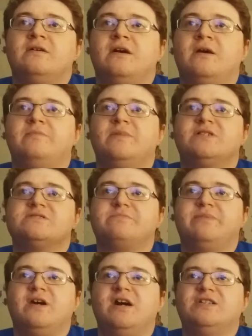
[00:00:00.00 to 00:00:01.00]
Oh, missed the
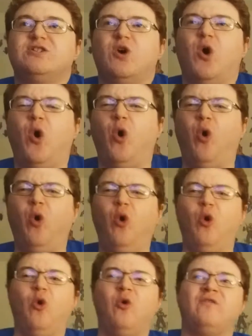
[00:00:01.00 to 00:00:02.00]
punch.
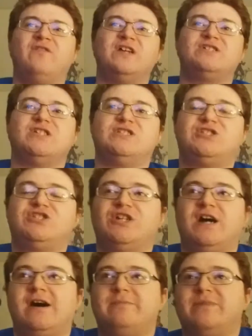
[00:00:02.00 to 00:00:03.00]
Ooh, vicious
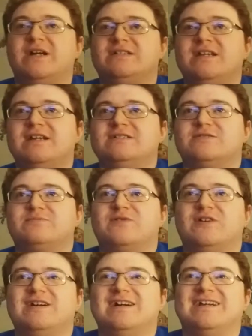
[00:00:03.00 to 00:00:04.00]
chop by Daniel
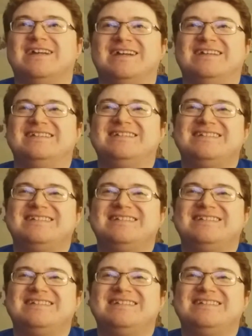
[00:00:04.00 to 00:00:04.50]
Bryan.